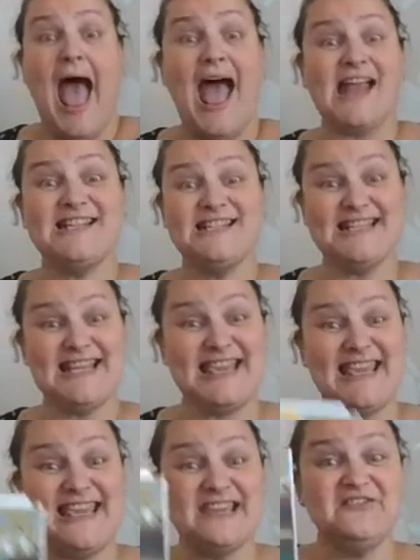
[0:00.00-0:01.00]
And she
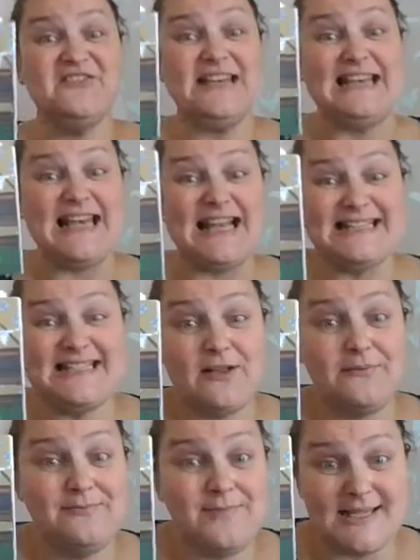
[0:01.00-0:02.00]
gave Little
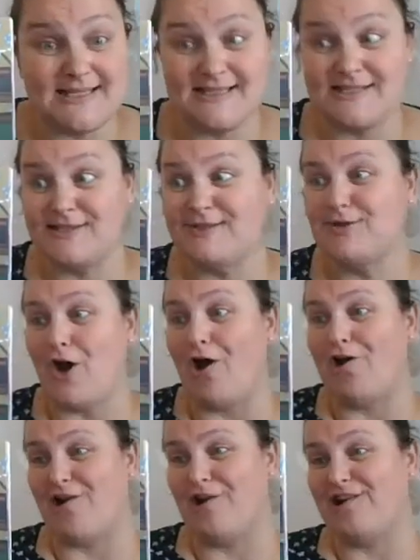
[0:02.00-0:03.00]
Miss
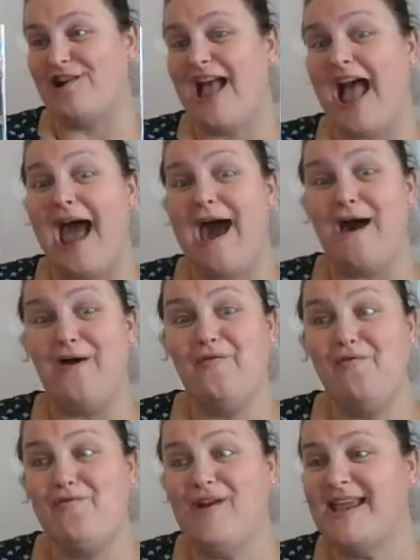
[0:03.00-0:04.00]
Star a
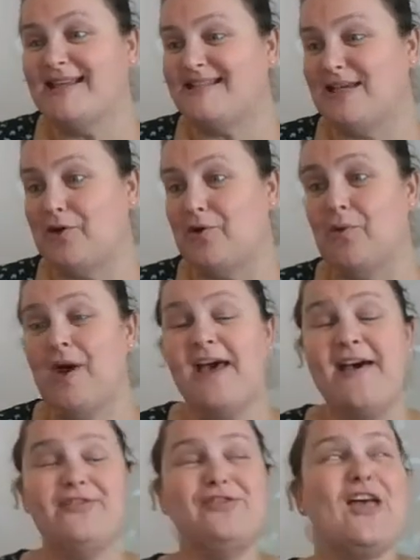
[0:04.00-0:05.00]
radio
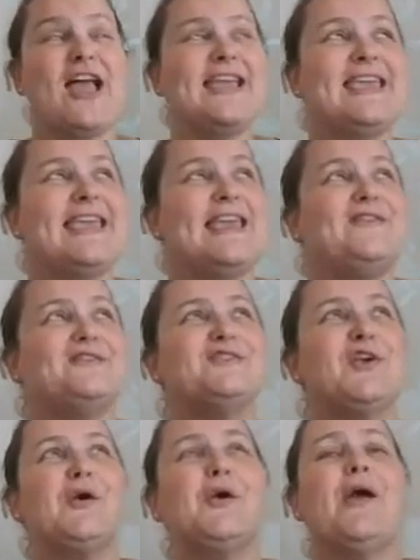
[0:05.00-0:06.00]
that gives
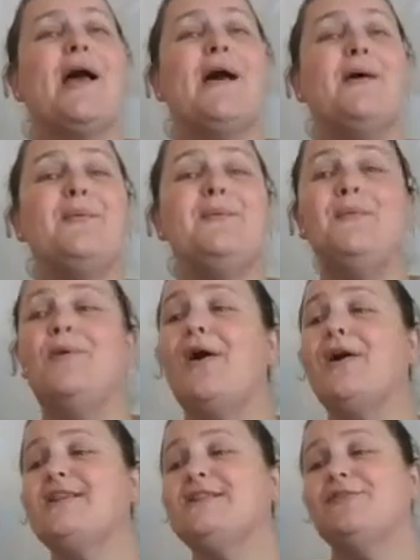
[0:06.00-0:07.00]
her a
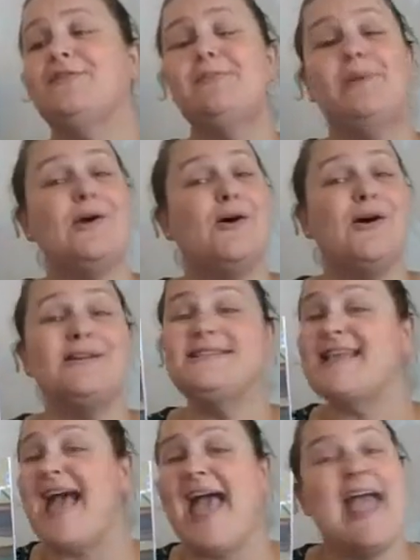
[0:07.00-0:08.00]
round of
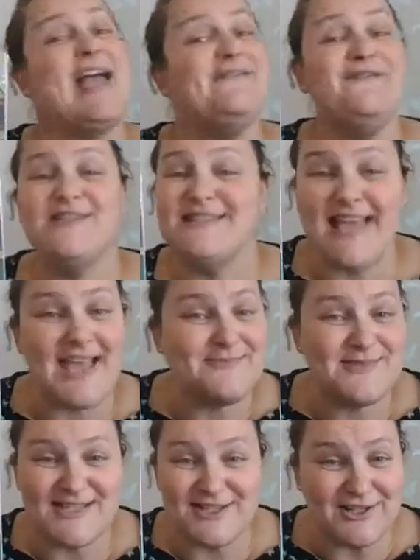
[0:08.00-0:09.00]
applause every time
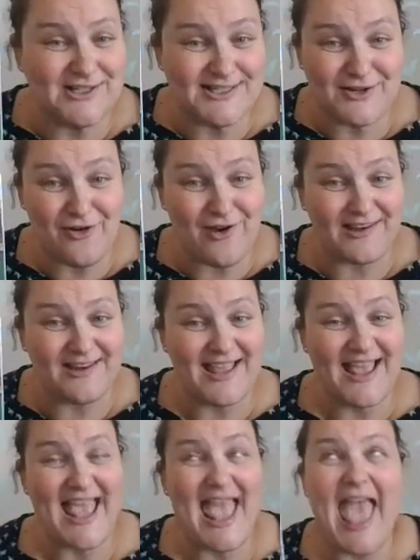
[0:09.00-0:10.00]
she turns it on.
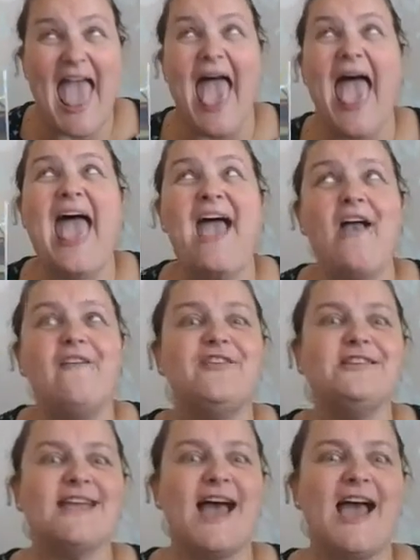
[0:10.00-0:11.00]
Every
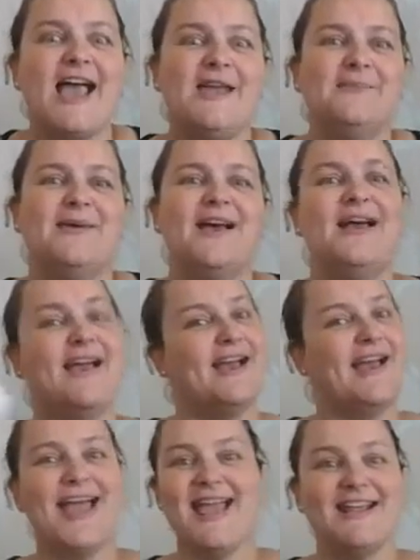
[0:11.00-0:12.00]
time.
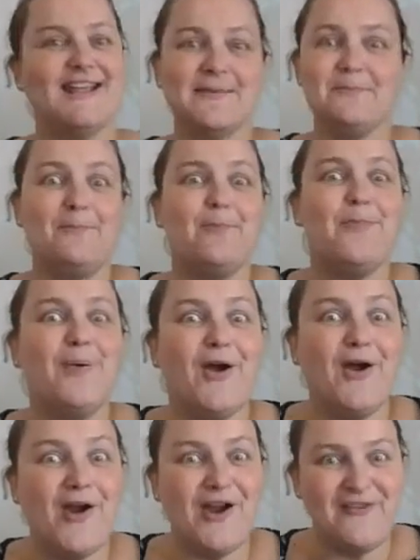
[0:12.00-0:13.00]

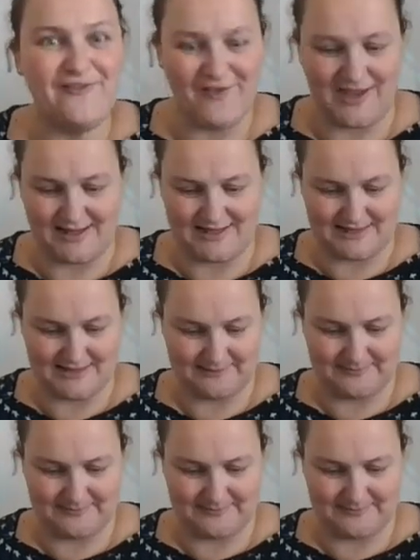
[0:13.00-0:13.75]
Perfect.